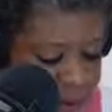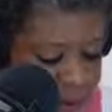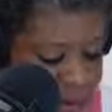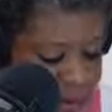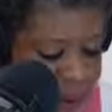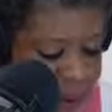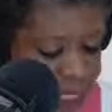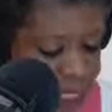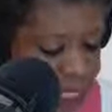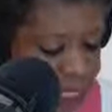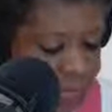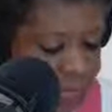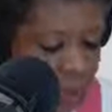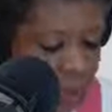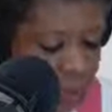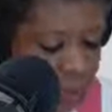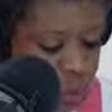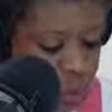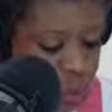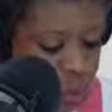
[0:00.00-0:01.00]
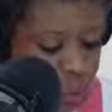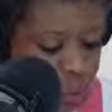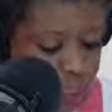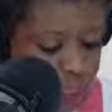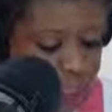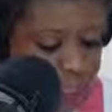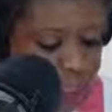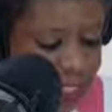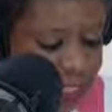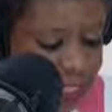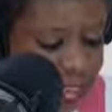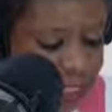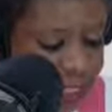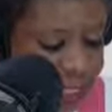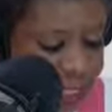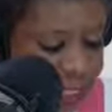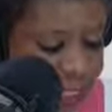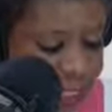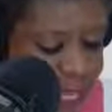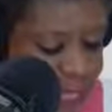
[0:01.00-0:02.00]
mummy could.
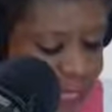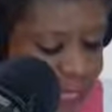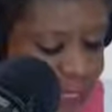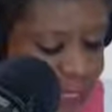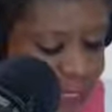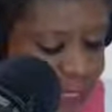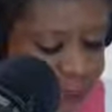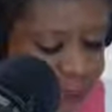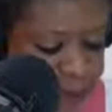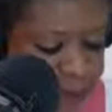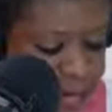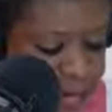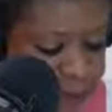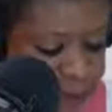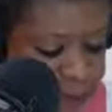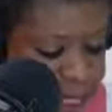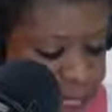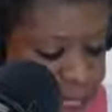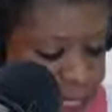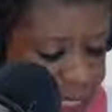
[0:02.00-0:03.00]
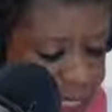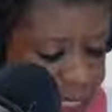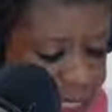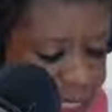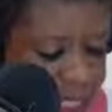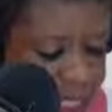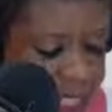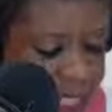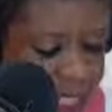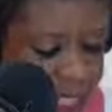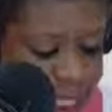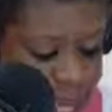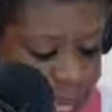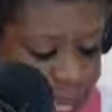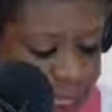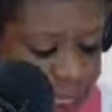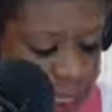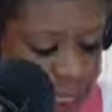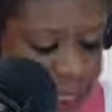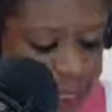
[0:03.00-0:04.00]
Together they made me.
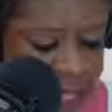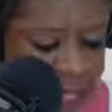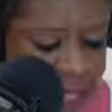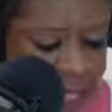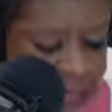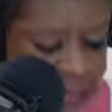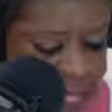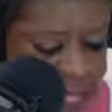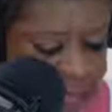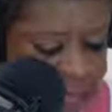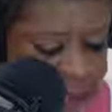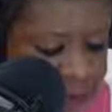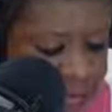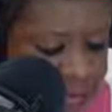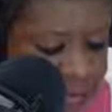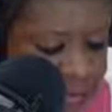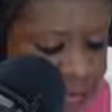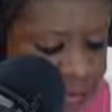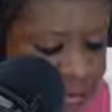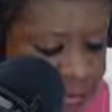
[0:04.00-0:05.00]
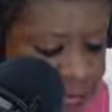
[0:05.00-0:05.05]
Together they raised me,